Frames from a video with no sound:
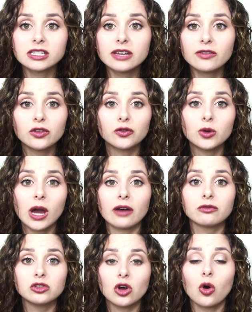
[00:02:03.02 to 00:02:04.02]
even if you
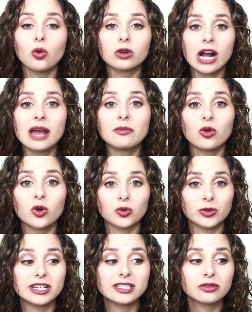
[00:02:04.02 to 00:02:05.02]
have no rhyme or
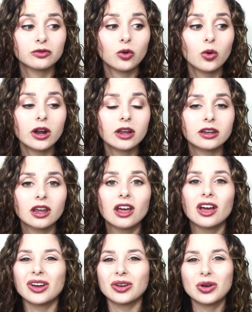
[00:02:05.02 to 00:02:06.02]
reason for it,
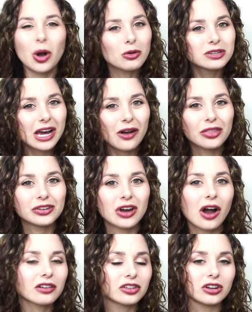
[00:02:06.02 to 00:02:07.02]
go tell the
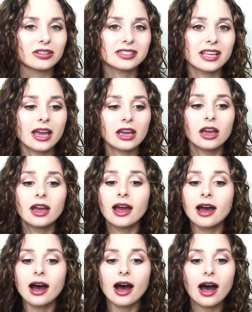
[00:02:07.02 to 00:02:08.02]
doctor, say,
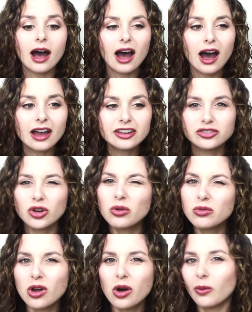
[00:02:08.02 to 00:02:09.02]
I
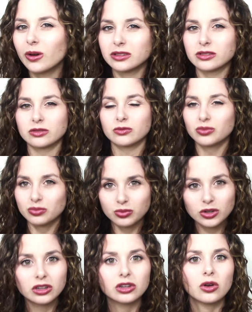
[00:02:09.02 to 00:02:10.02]
don't know what's
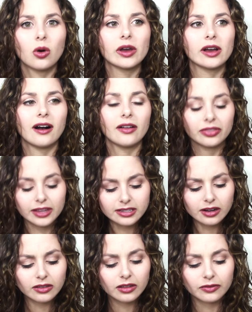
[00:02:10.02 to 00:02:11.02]
really going on. These
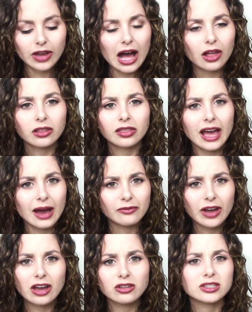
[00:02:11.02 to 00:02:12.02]
are the lab
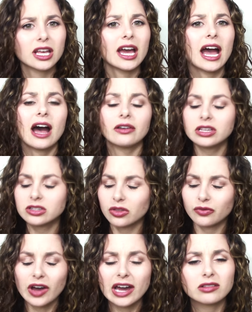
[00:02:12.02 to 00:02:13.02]
values I have. These are the
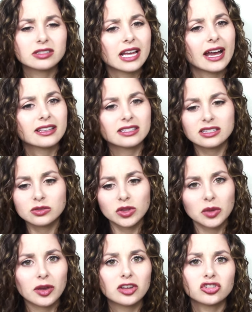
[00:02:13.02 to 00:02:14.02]
vital signs. This is what
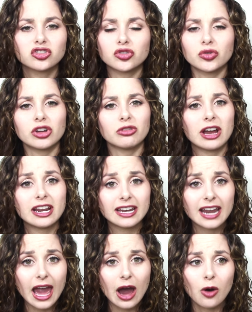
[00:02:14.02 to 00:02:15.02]
the patient's doing right
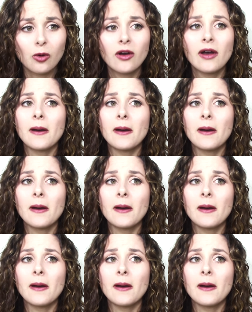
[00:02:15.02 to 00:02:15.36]
now.